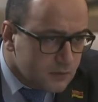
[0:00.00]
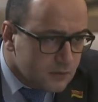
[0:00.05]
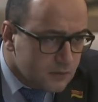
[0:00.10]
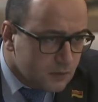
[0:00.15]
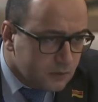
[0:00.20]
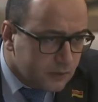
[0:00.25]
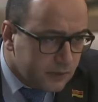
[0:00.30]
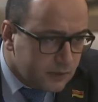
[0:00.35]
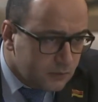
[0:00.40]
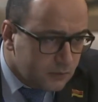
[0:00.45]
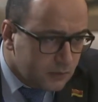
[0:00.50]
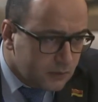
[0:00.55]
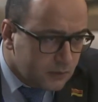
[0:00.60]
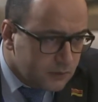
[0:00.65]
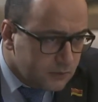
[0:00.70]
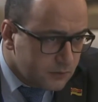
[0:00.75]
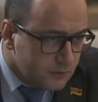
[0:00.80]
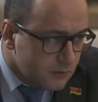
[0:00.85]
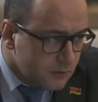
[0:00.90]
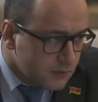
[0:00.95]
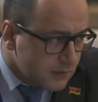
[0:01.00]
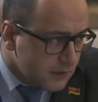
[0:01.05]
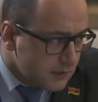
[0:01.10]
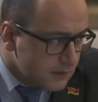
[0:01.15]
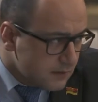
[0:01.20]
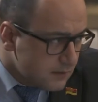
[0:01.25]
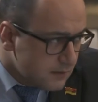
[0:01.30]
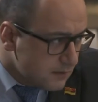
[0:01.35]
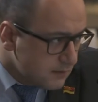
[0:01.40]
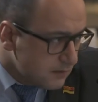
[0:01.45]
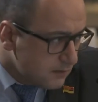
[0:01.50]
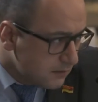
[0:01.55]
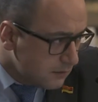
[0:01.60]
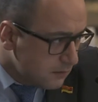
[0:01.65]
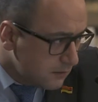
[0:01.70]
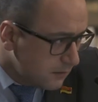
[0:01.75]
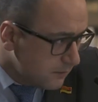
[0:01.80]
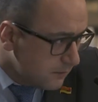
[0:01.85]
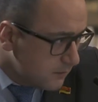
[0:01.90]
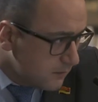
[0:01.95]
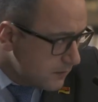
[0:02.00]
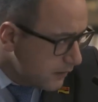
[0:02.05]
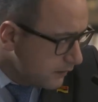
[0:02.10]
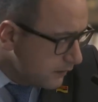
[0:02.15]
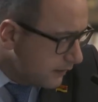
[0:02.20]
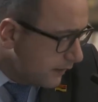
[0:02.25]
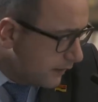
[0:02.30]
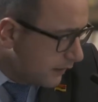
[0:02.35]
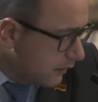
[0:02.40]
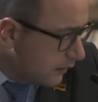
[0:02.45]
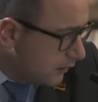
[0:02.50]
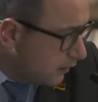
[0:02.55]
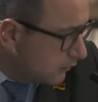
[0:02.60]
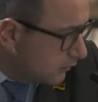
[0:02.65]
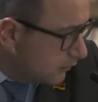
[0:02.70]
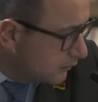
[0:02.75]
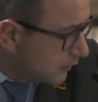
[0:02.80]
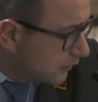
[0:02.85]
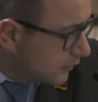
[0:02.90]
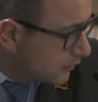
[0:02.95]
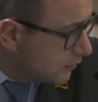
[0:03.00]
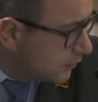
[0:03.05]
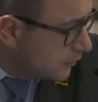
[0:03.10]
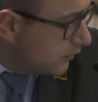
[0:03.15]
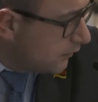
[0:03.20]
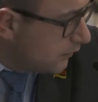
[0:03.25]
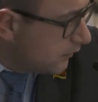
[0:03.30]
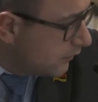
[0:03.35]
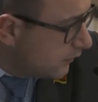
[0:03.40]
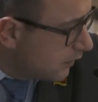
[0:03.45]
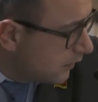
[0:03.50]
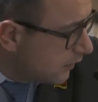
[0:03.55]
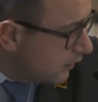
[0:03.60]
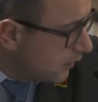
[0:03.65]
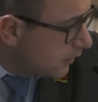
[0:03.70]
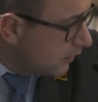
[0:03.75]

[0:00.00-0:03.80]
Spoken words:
So when you accuse us of telling not the truth,